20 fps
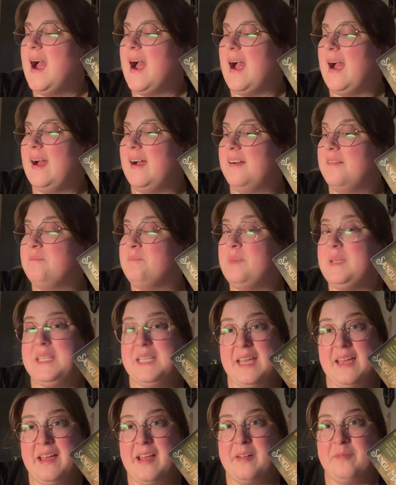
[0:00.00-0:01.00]
Um, but
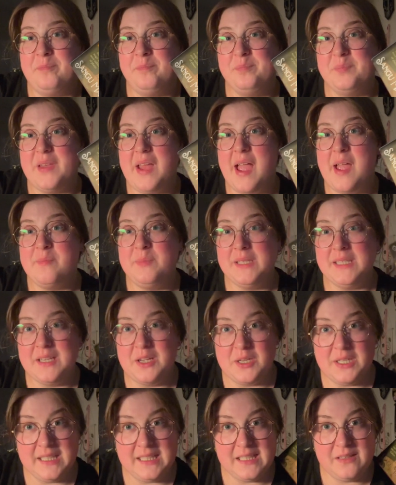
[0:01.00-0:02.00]
yeah, I'm
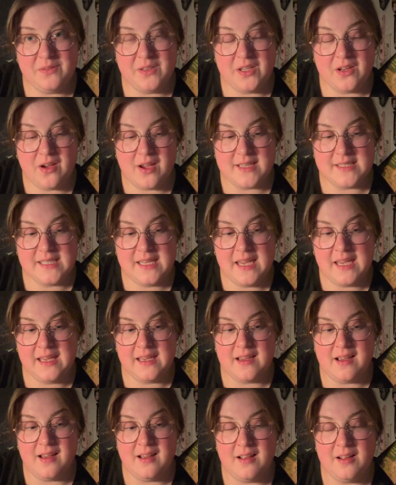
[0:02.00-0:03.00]
going to leave you guys
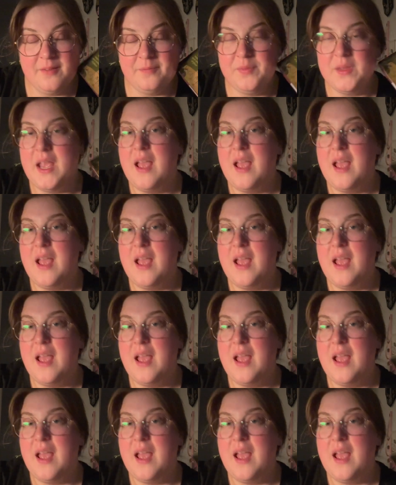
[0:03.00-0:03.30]
here.